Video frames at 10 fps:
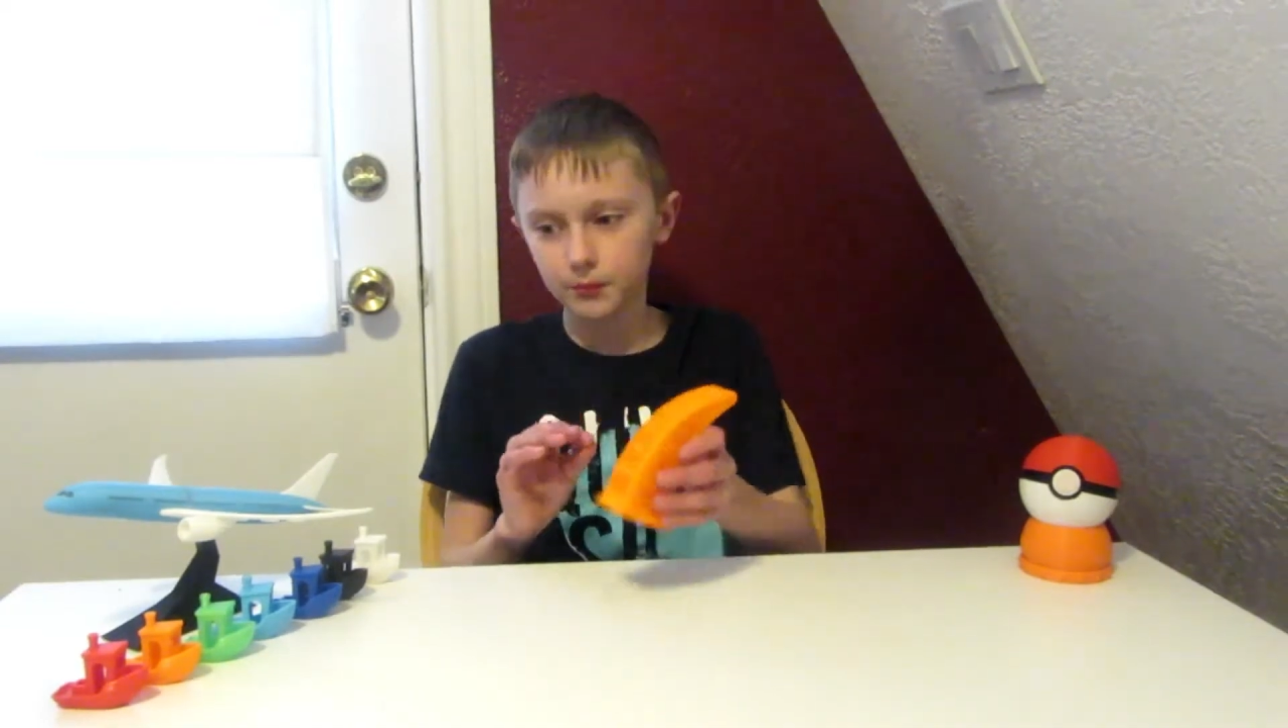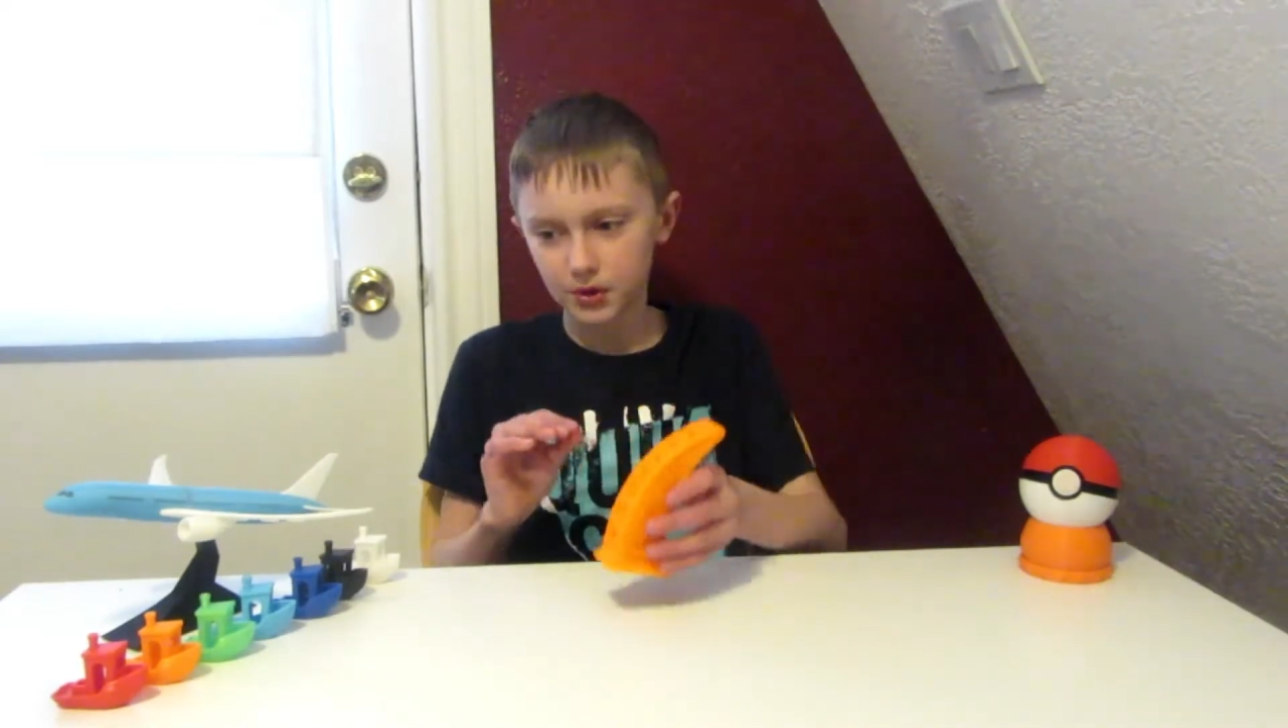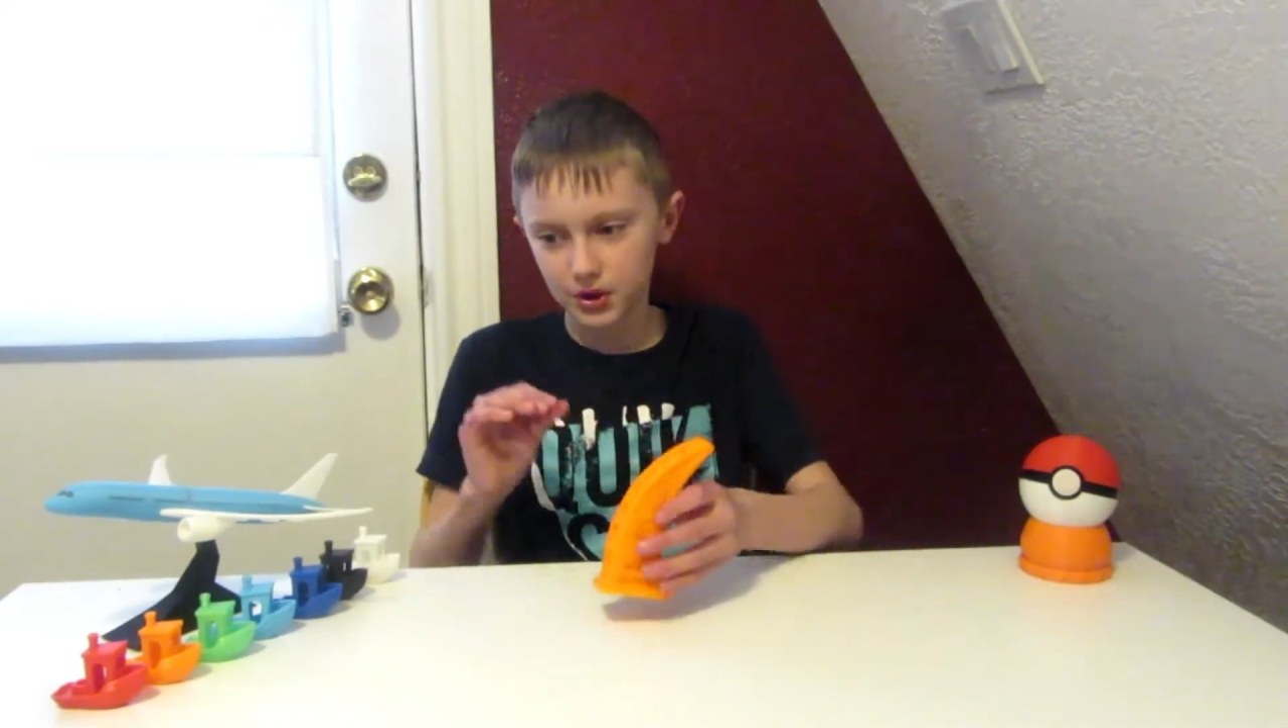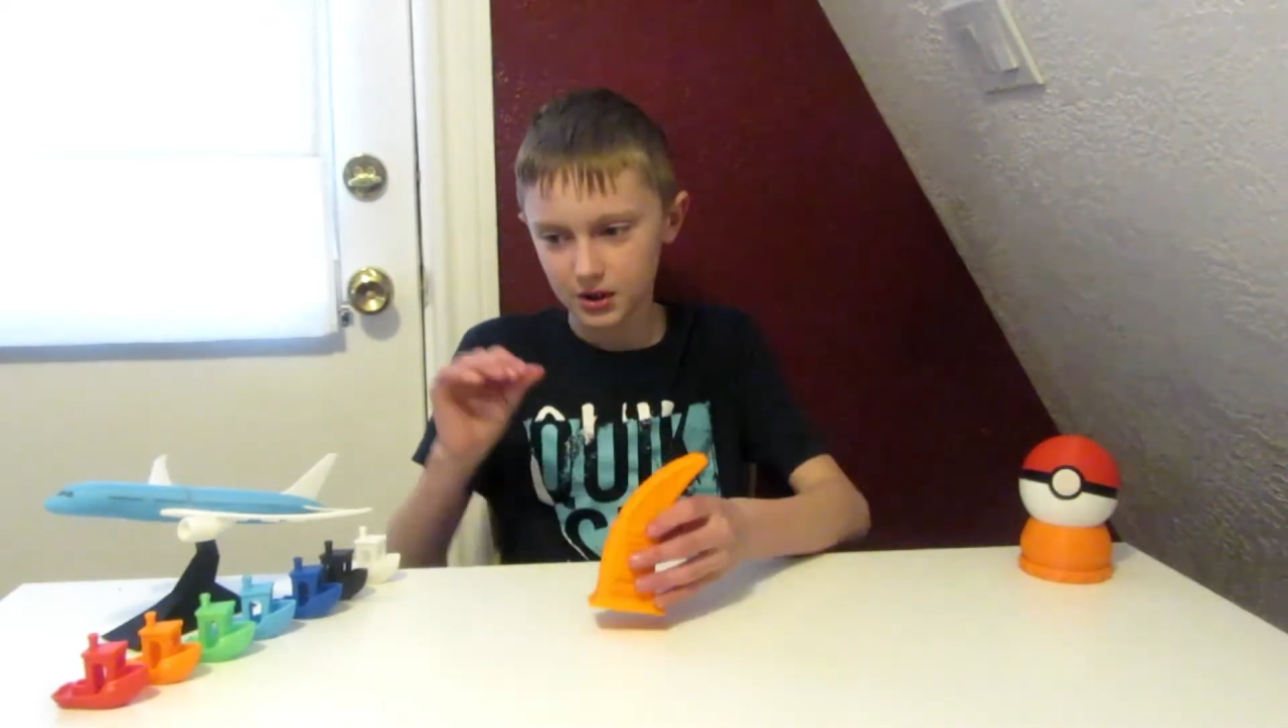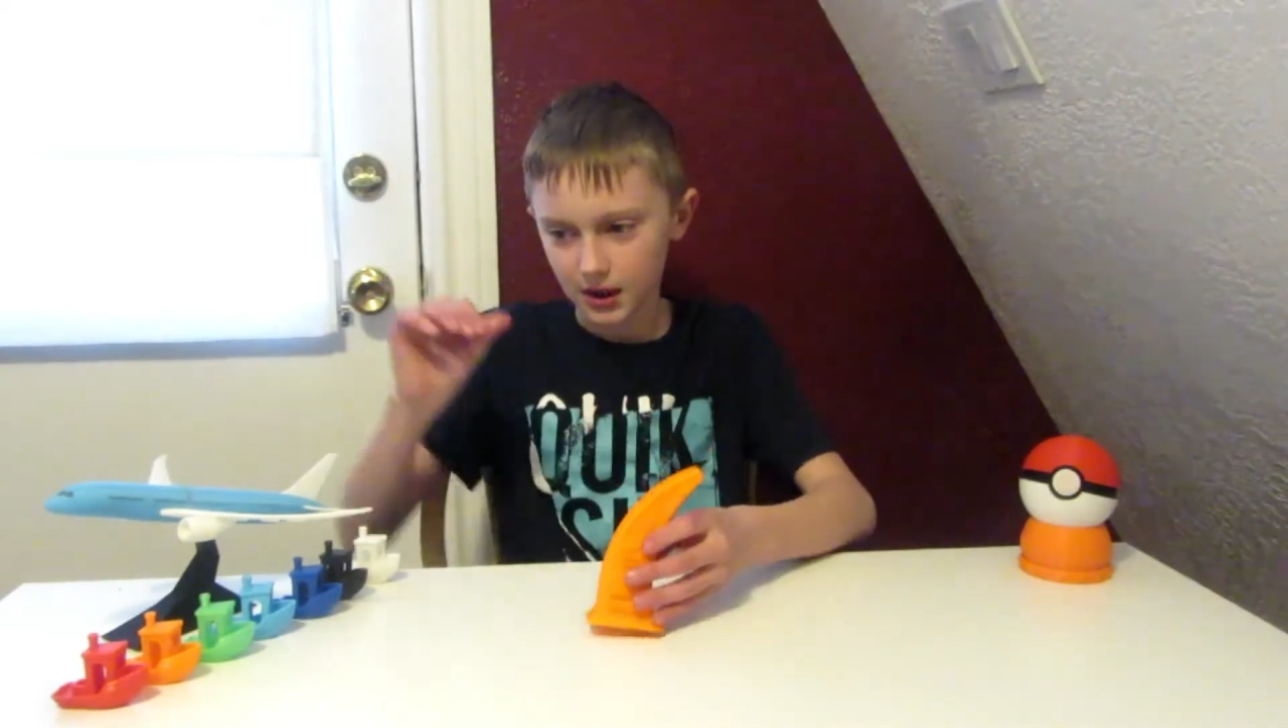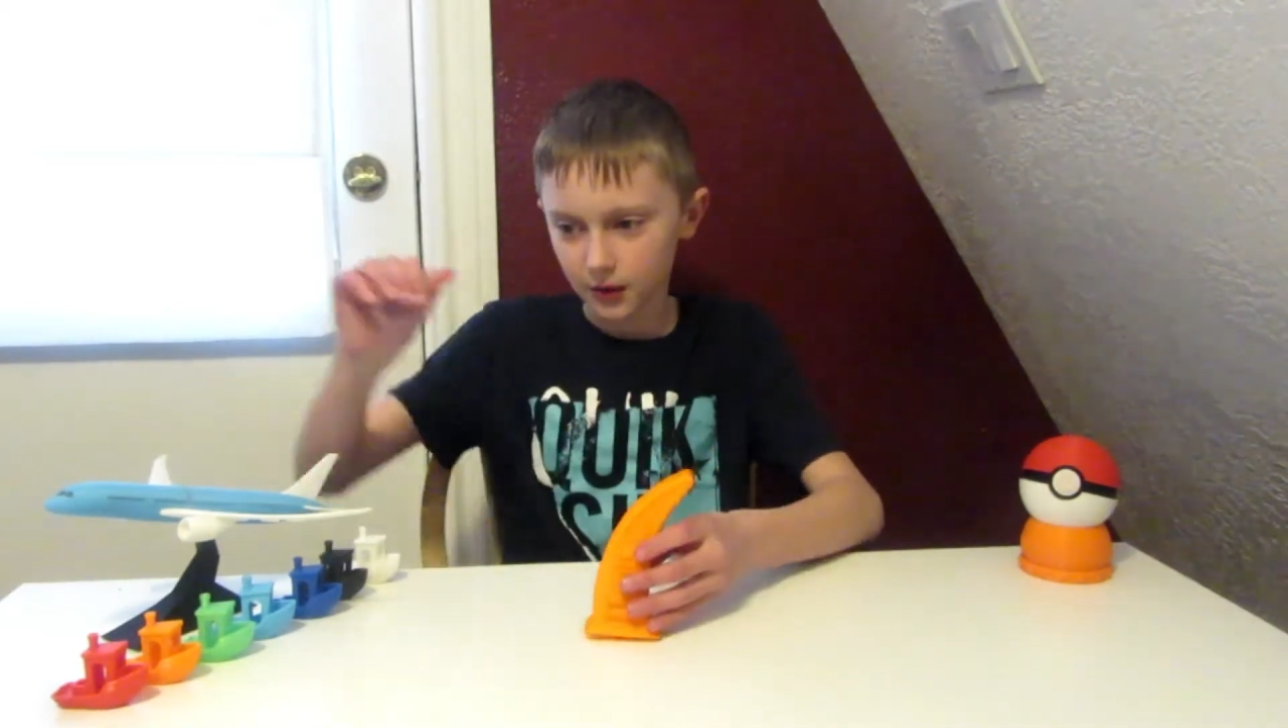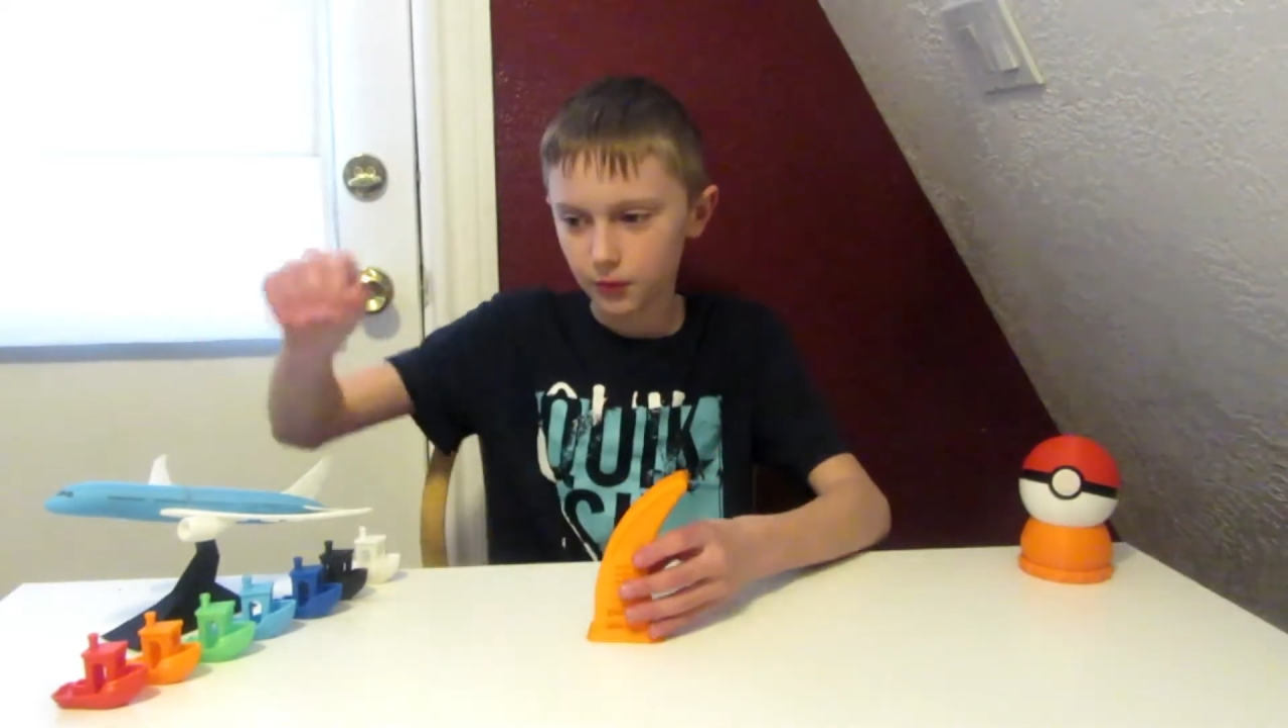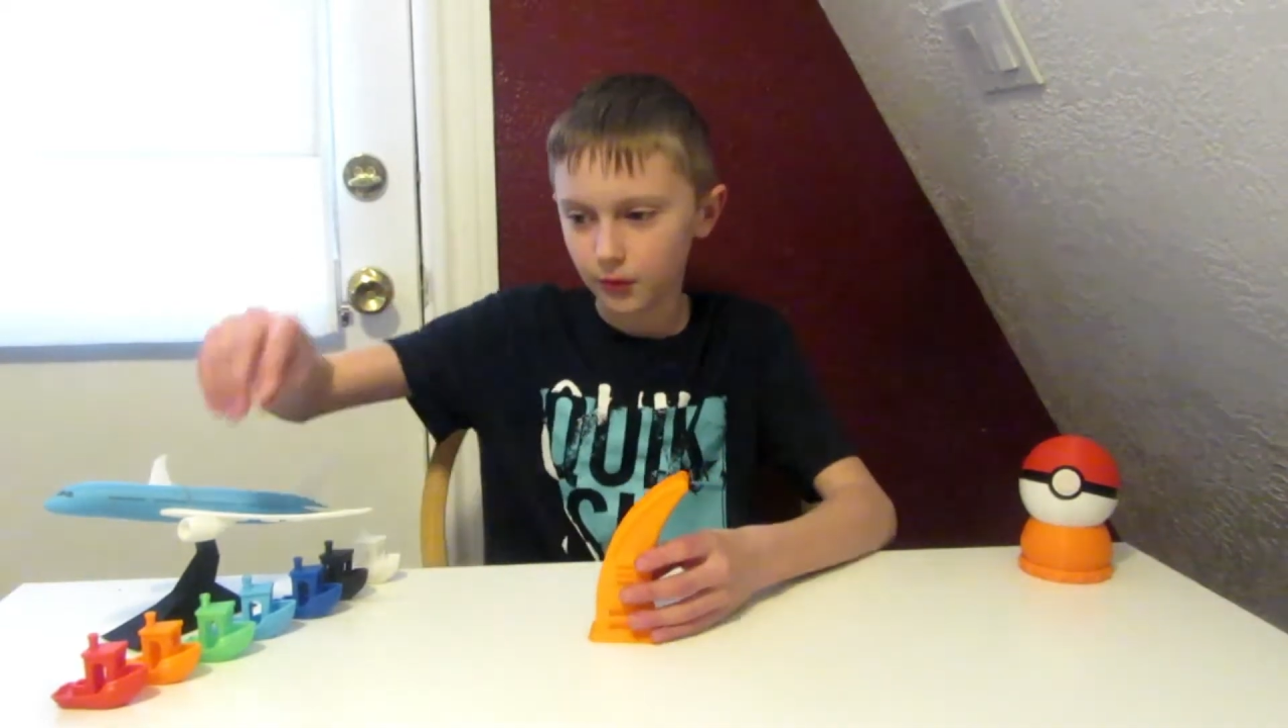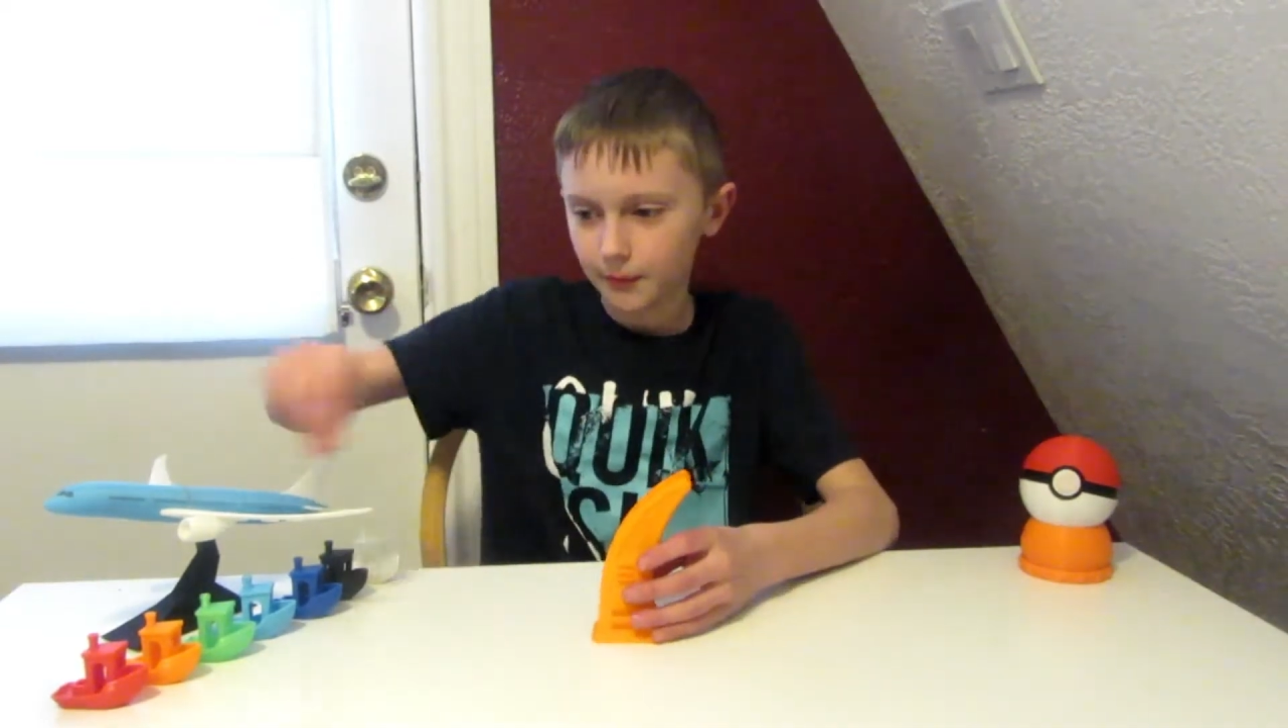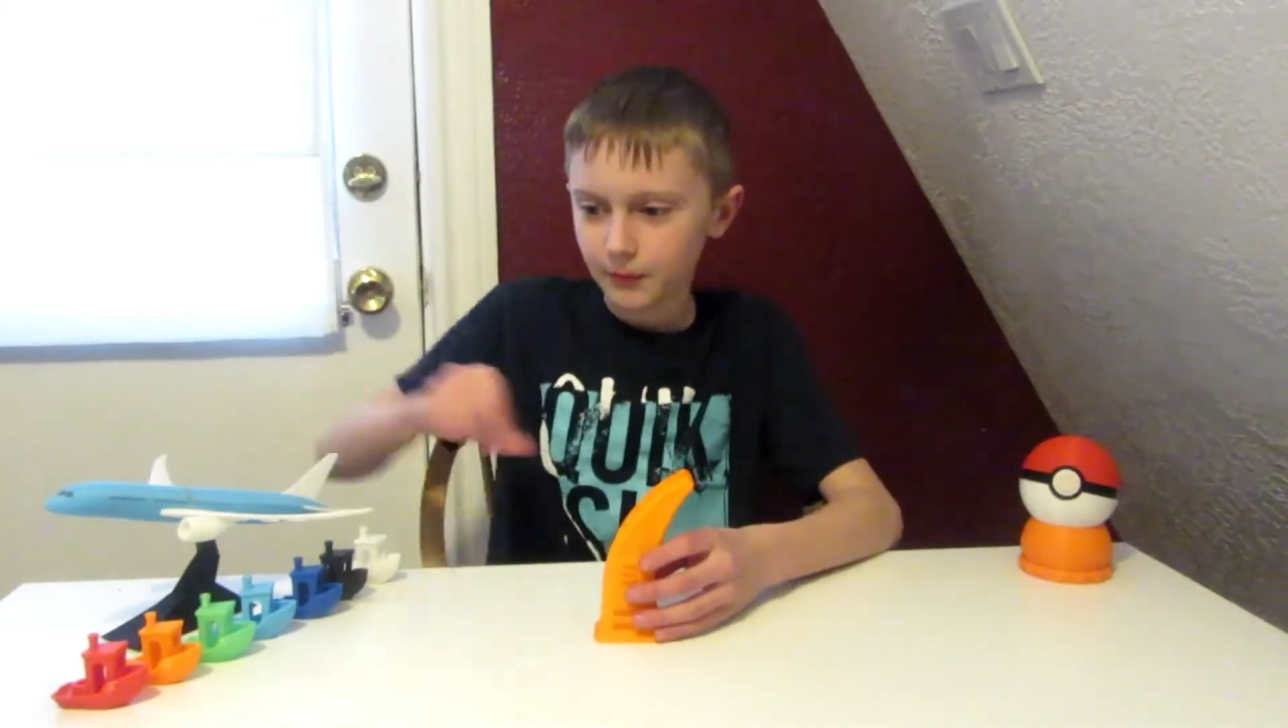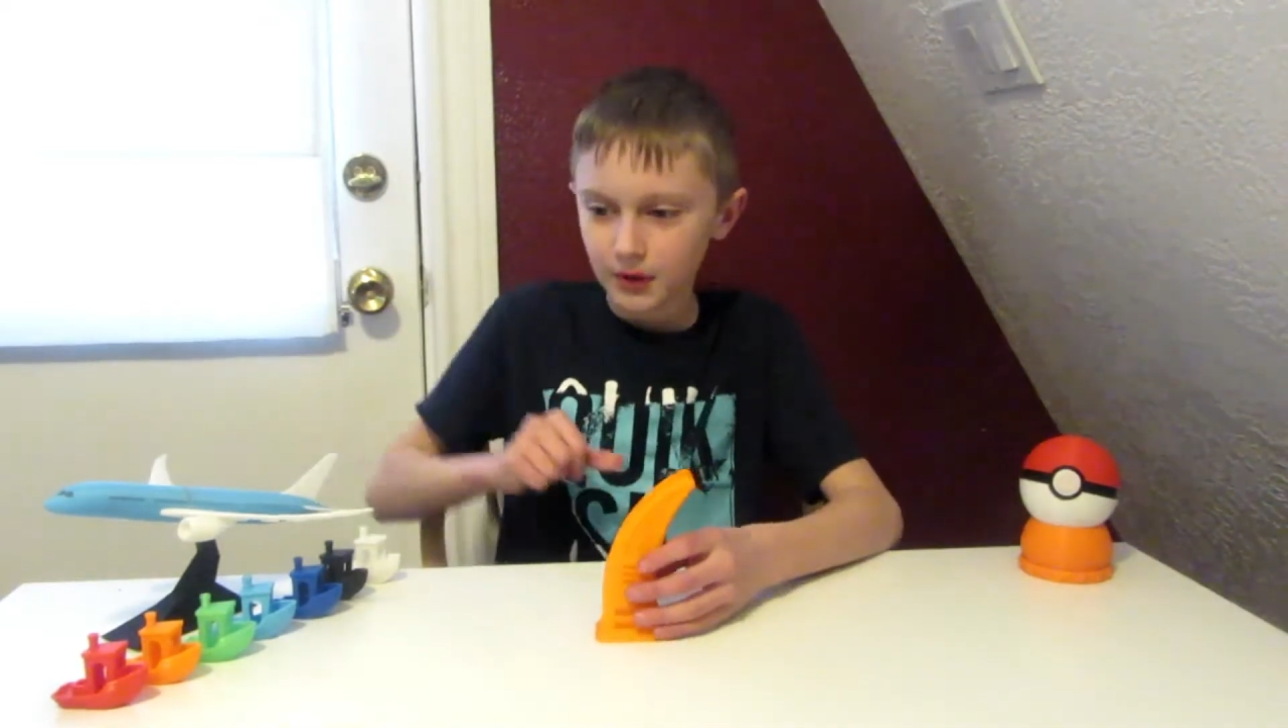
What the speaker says: which is kind of cool.